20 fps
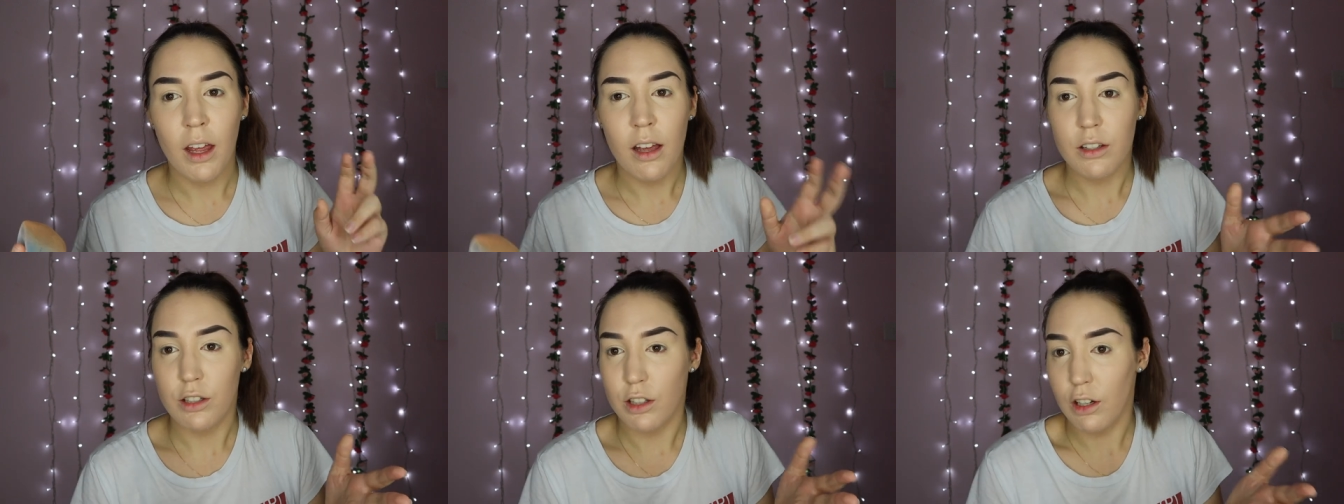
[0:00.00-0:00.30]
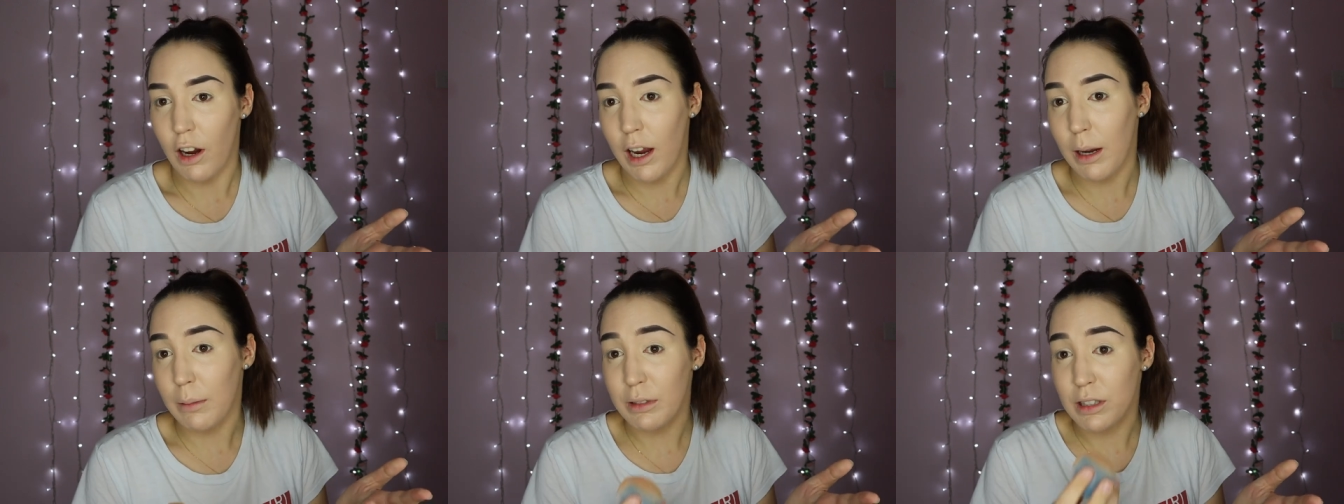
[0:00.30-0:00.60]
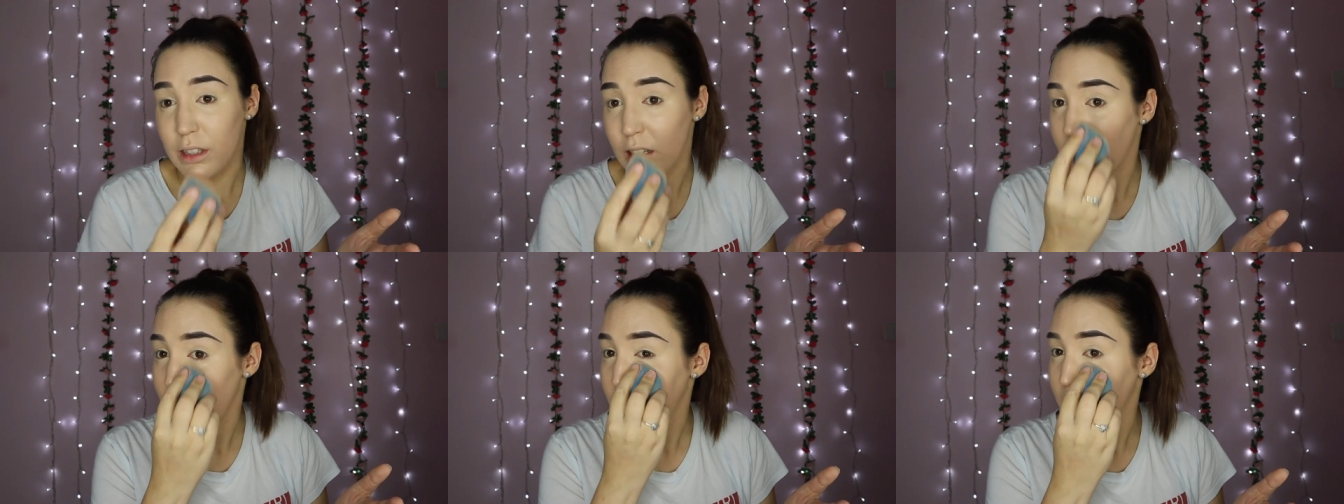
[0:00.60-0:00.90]
So you're able
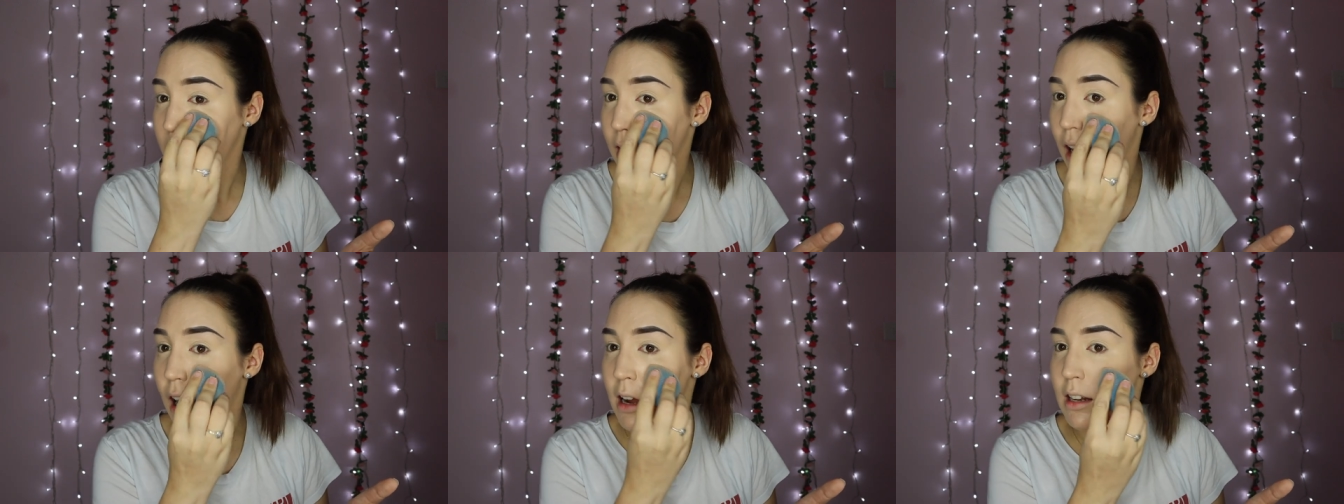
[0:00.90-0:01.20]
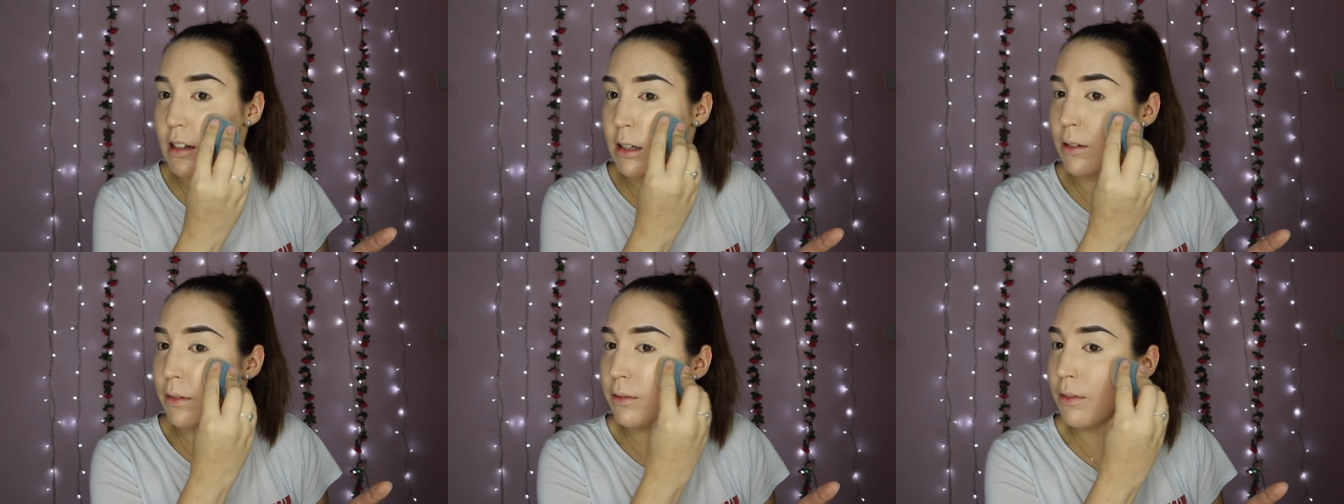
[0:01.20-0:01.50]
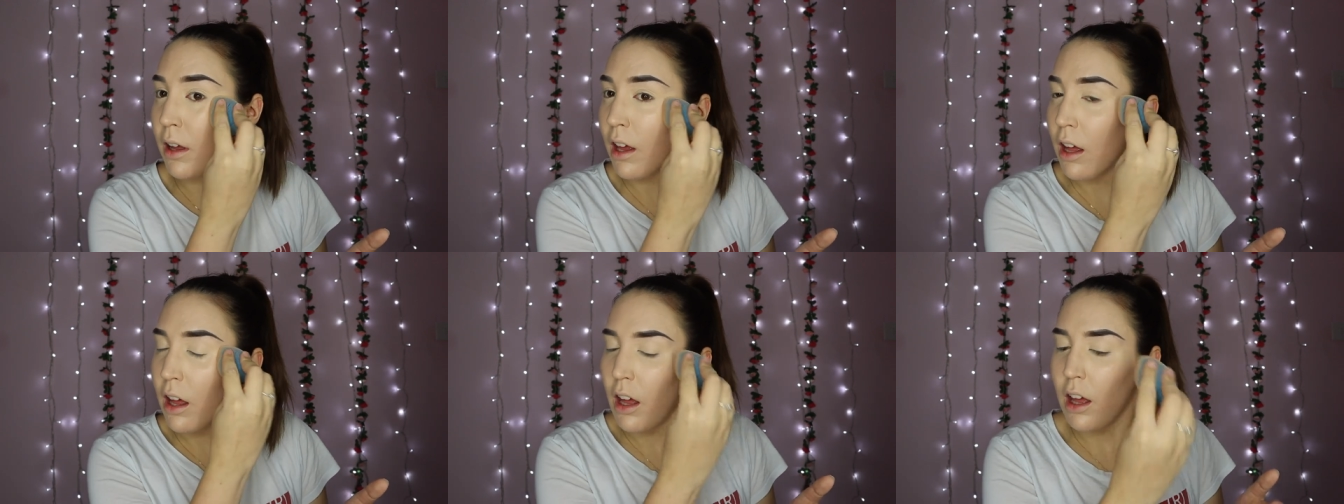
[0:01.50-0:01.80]
to kind of
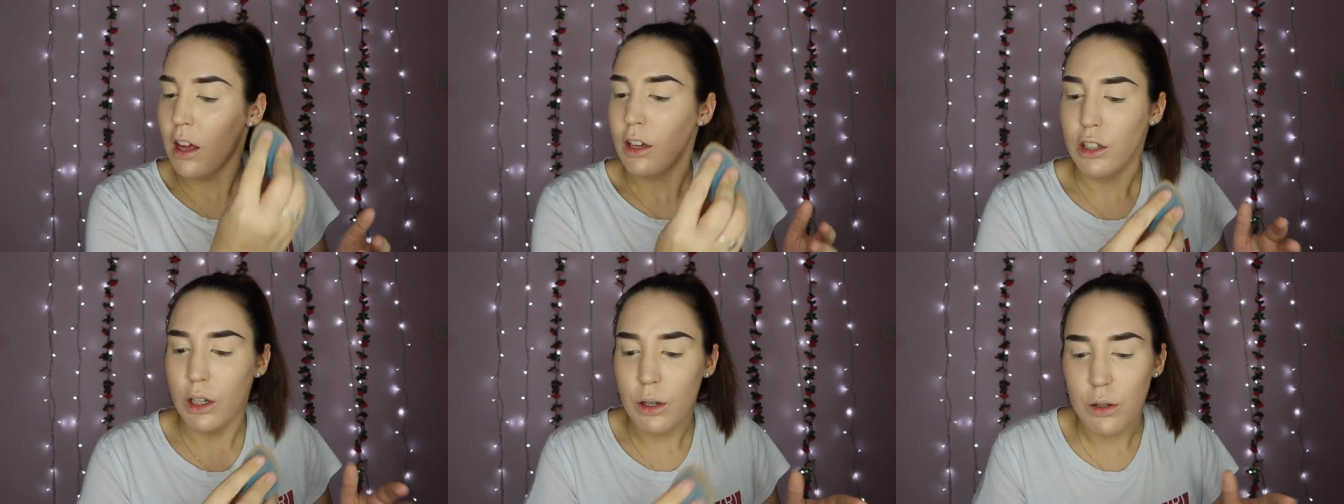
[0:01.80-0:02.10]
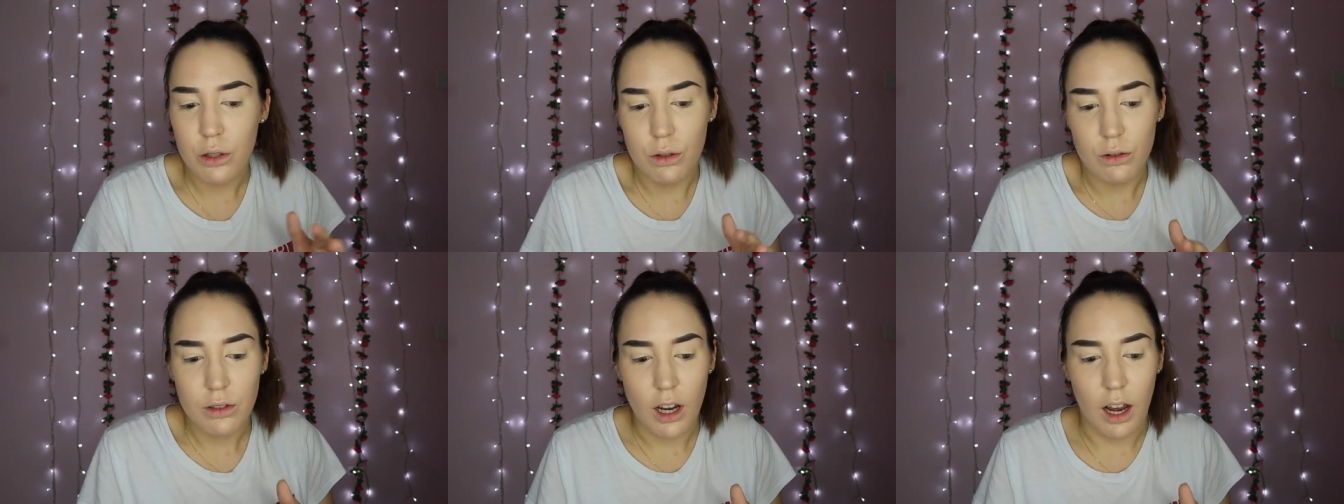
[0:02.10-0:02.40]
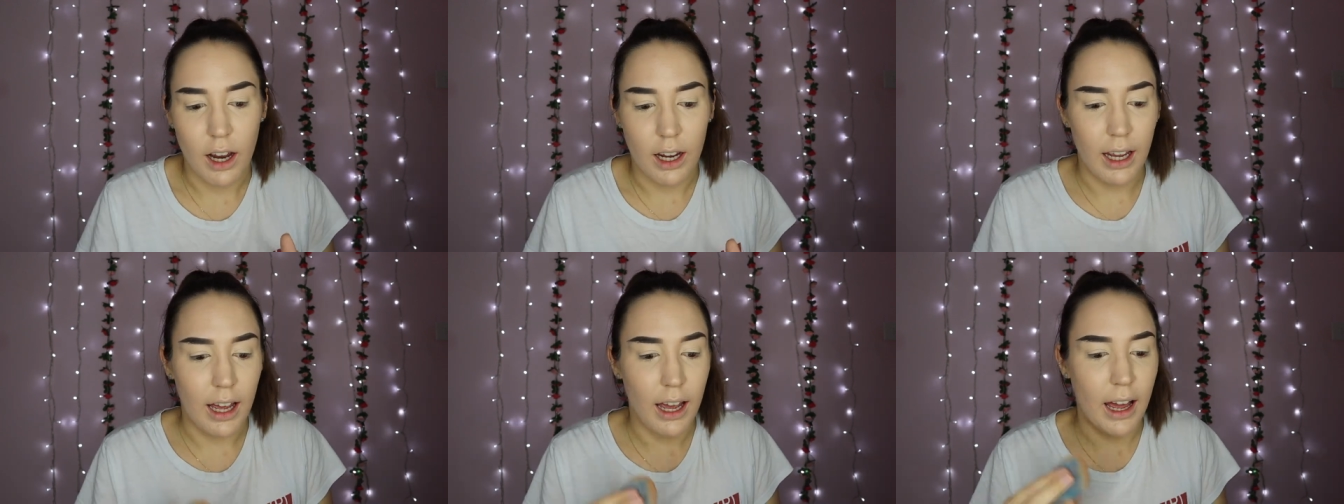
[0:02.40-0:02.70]
use your
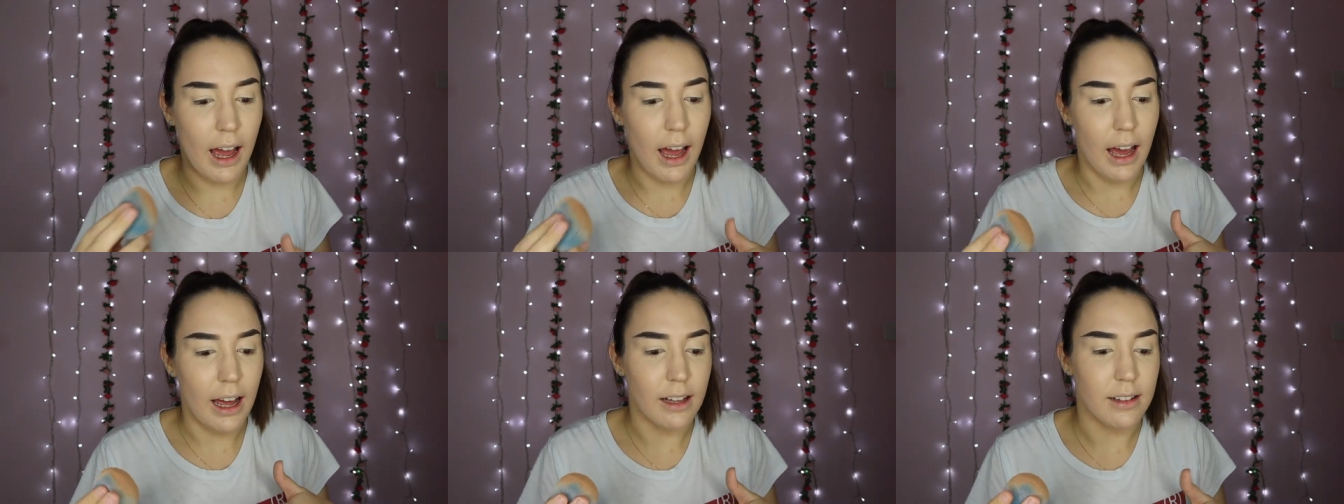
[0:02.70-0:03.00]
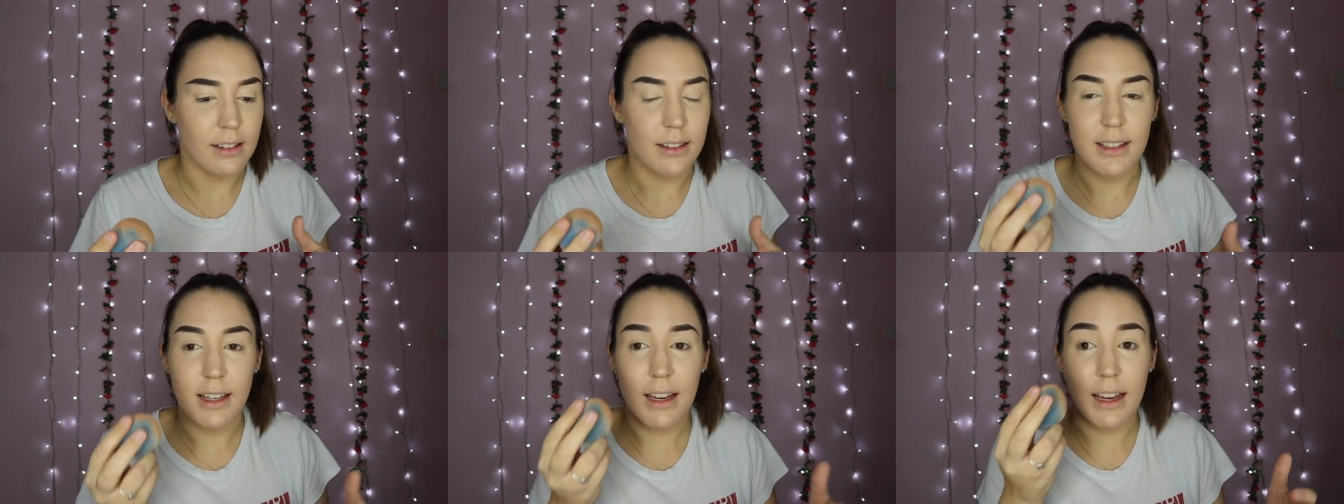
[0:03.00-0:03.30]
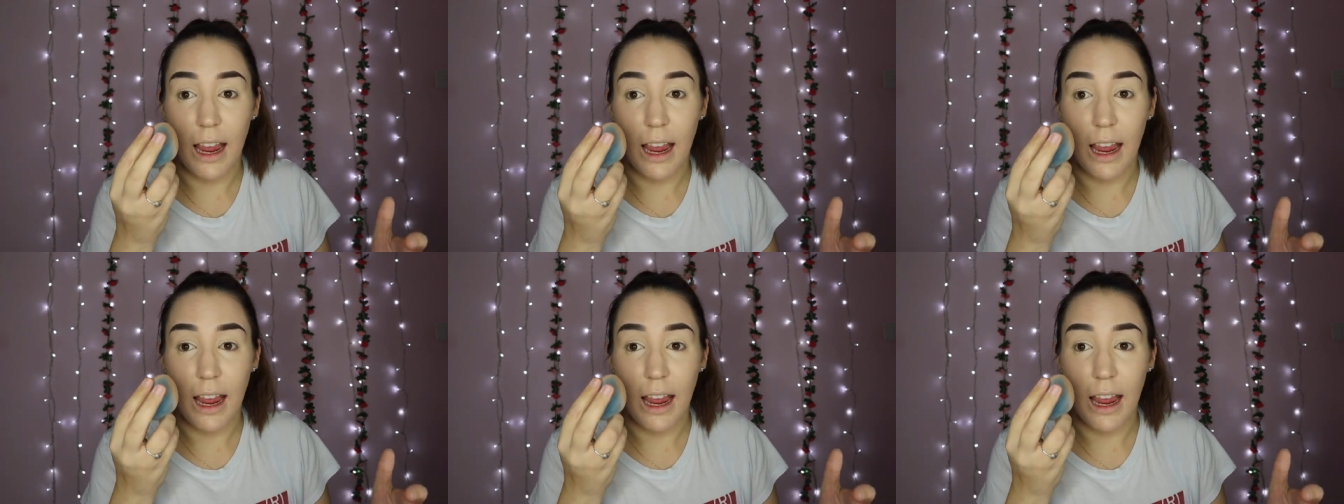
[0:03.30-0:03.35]
diet and